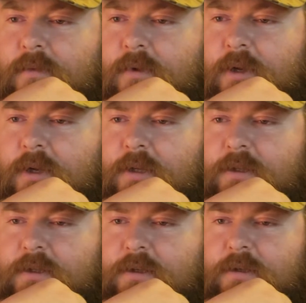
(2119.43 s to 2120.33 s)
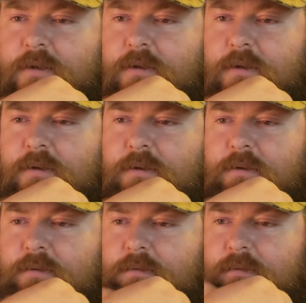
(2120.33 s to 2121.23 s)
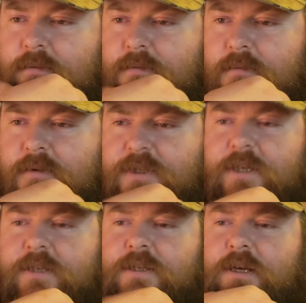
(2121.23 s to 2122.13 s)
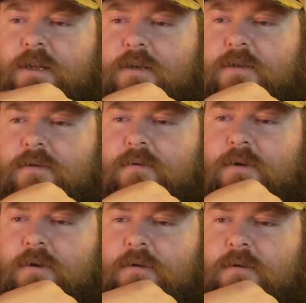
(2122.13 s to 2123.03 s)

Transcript: Let's see. 6 Cyelee, okay.